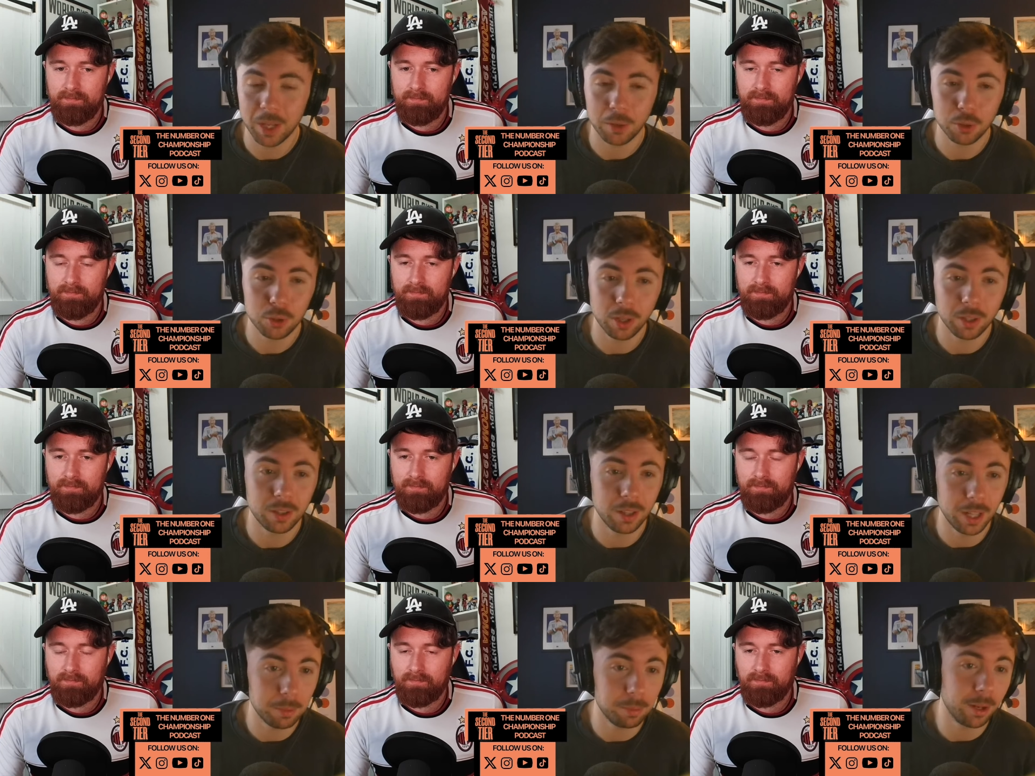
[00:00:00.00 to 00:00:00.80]
Speaker 1: That will
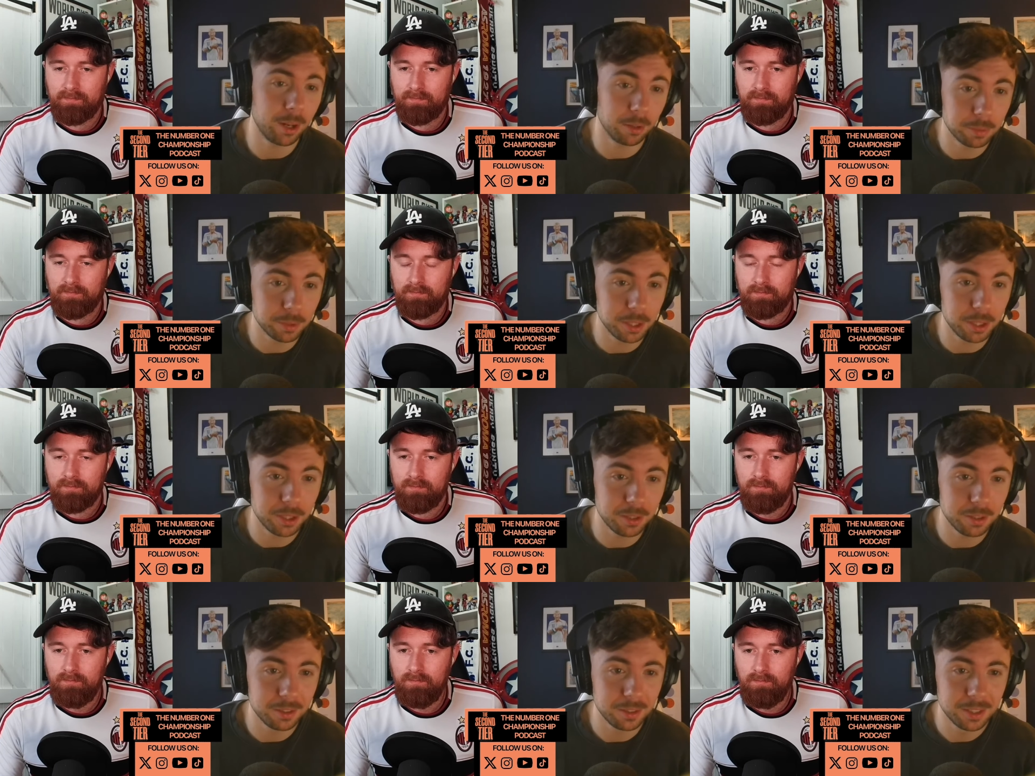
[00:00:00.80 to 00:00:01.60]
strengthen their playoff
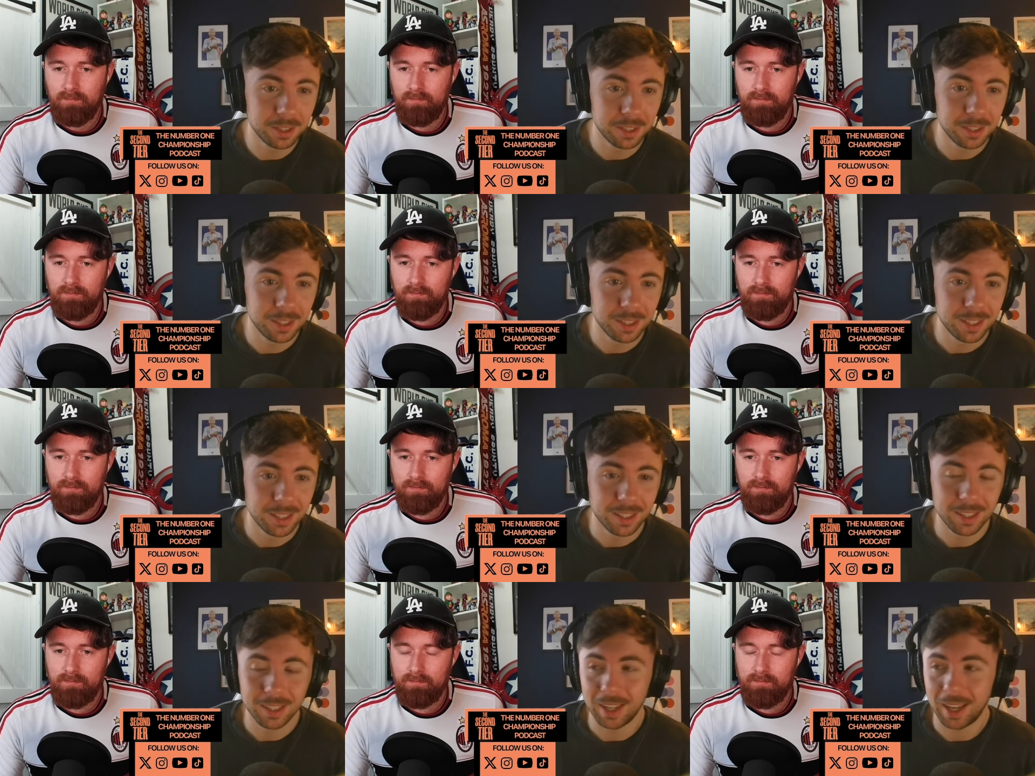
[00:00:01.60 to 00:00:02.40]
position
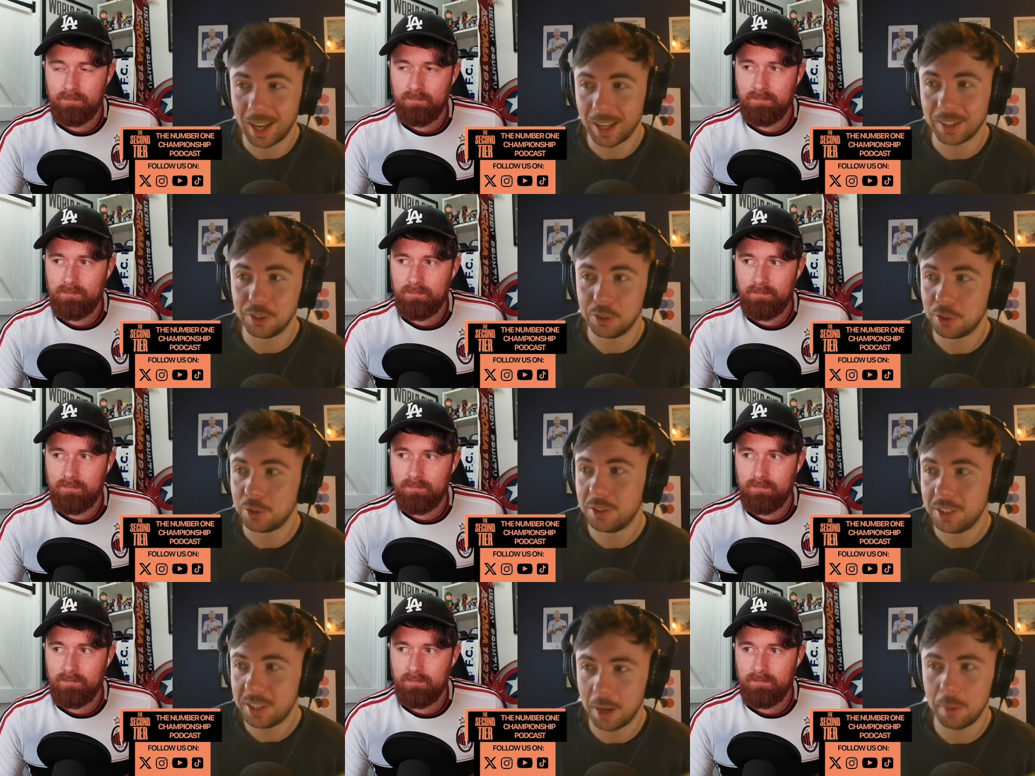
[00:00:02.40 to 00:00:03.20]
and
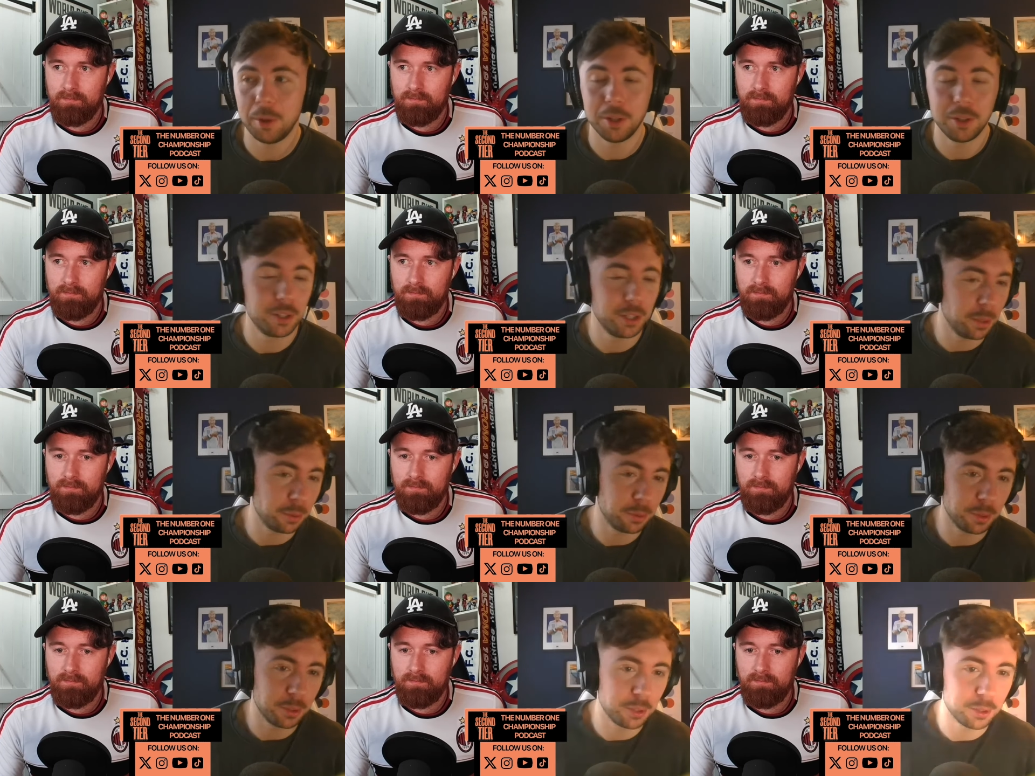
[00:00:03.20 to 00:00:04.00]
damage
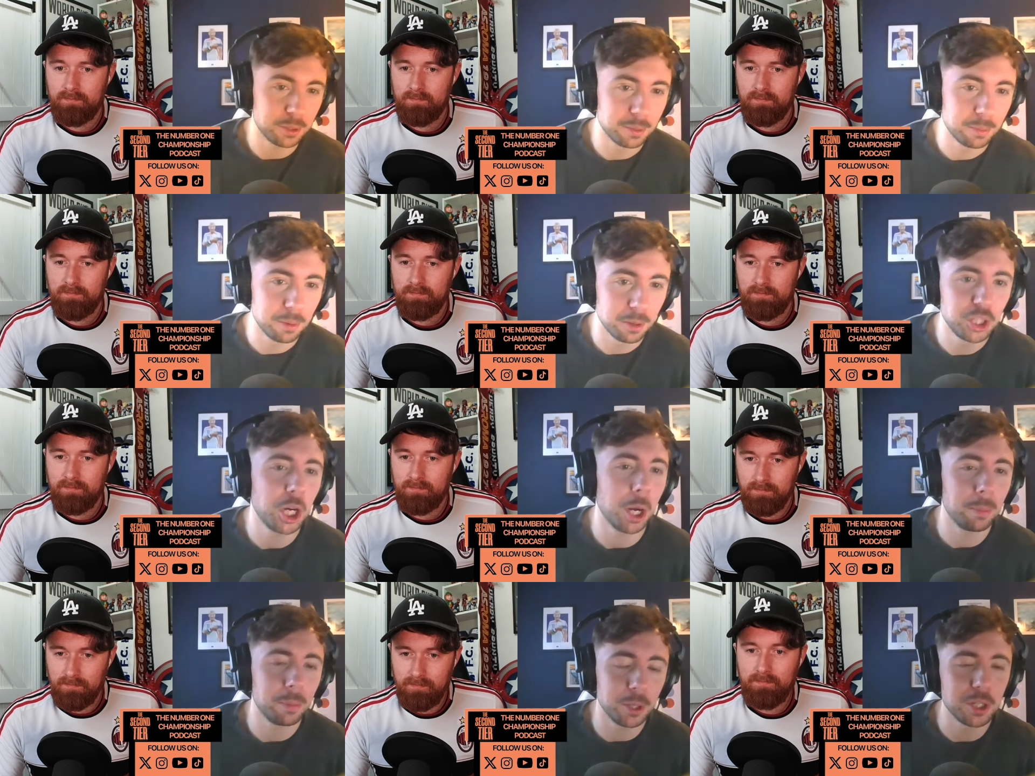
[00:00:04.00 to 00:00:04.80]
Ipswich's
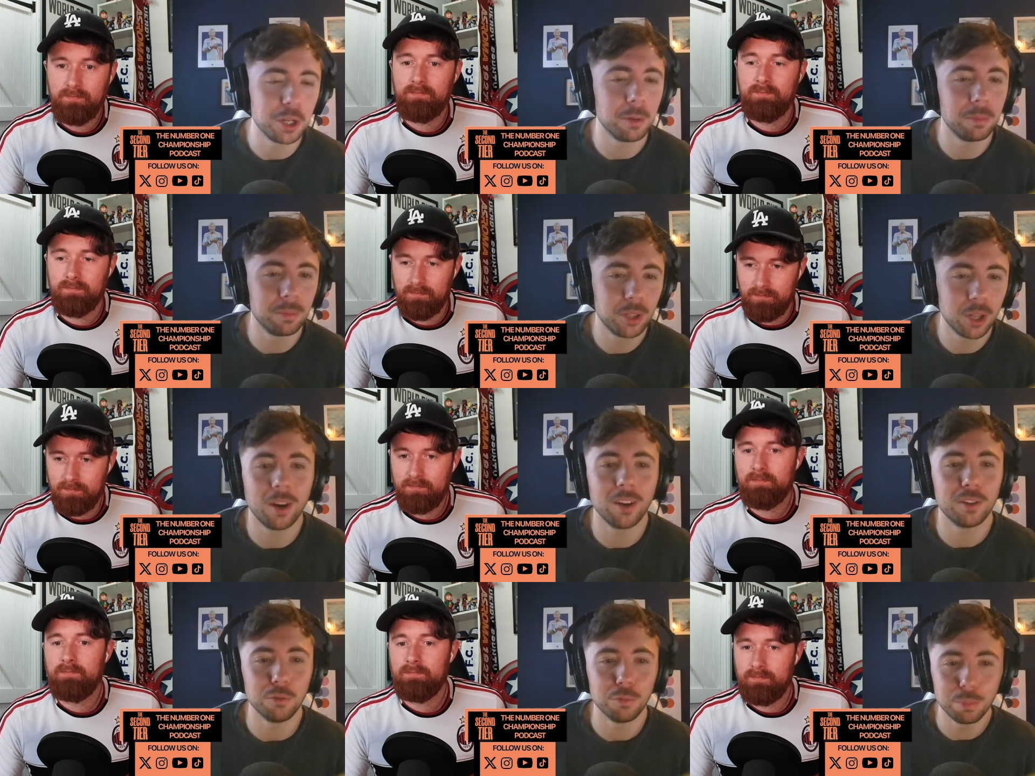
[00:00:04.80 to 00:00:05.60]
championship
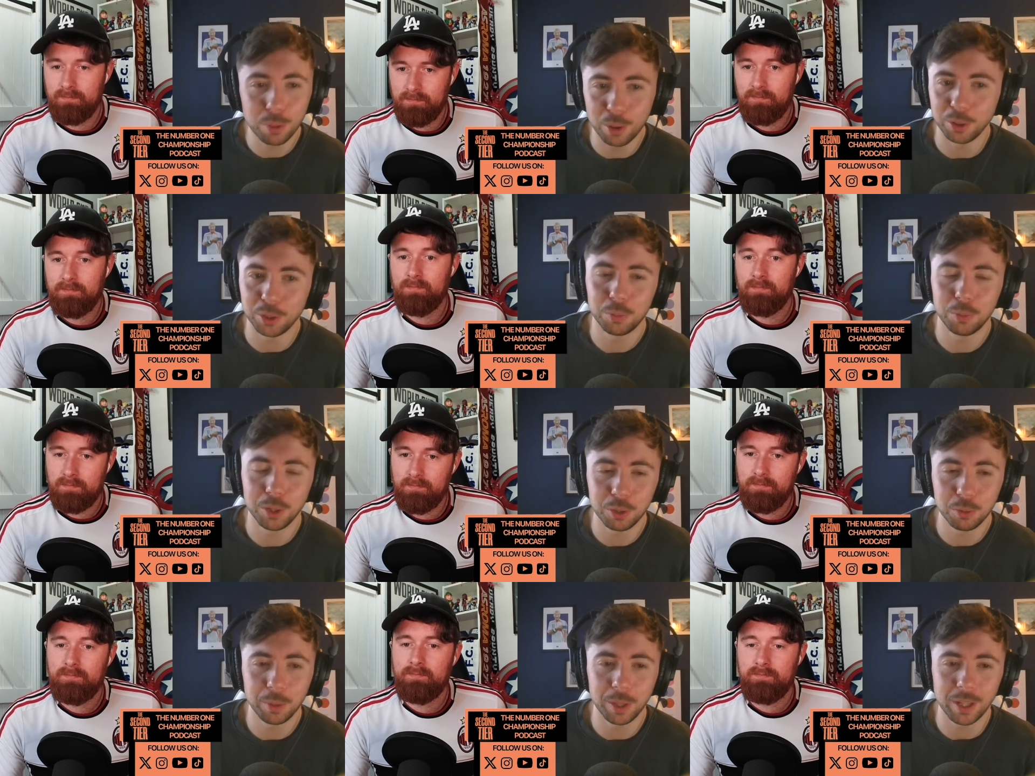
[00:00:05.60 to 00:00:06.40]
title push,
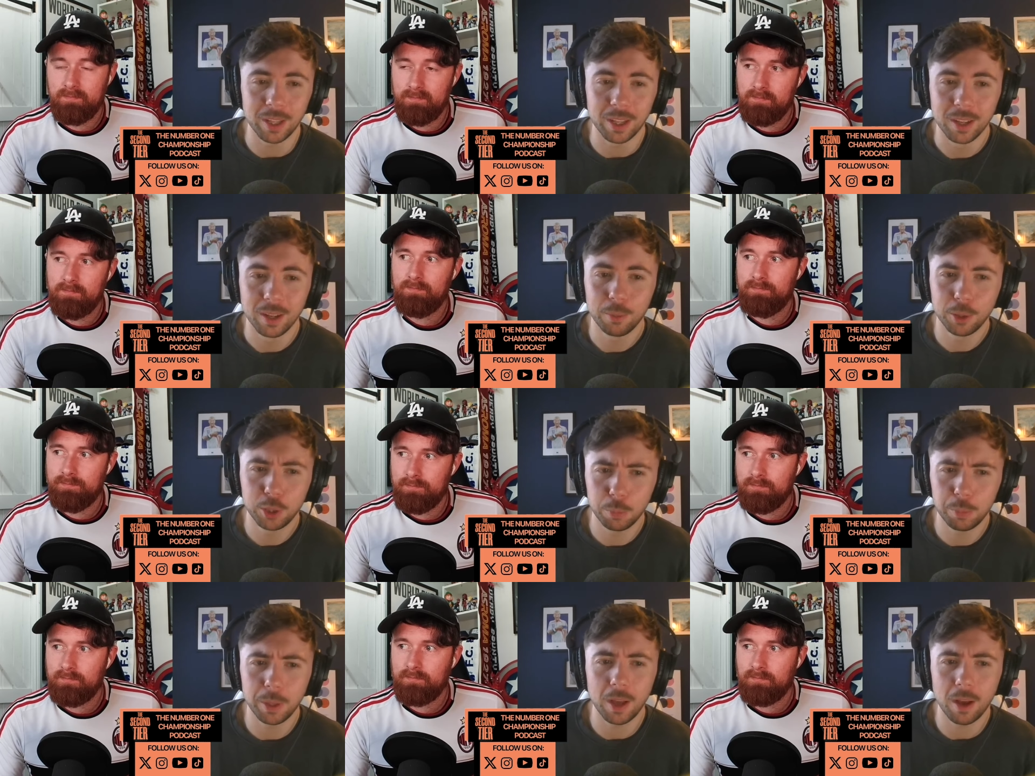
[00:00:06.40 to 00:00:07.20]
which will be which
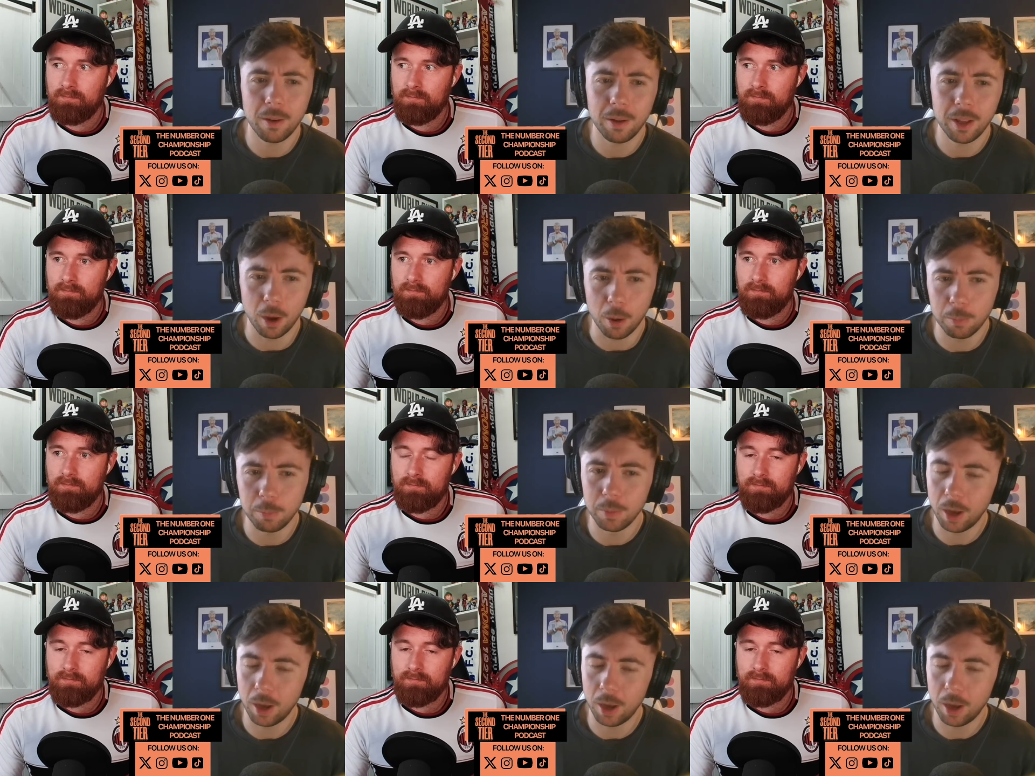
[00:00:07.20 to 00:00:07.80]
will be a you know,